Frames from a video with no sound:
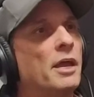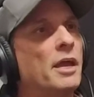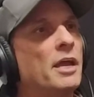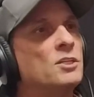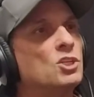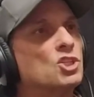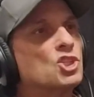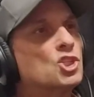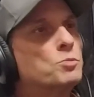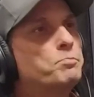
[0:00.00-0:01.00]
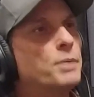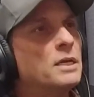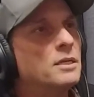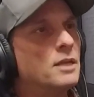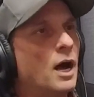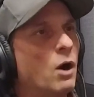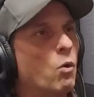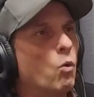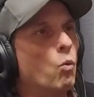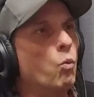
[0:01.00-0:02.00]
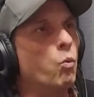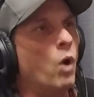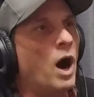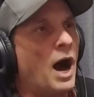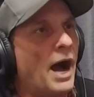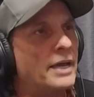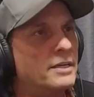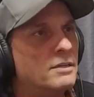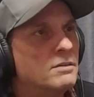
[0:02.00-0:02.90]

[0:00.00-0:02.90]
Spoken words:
and you spit it out. Why?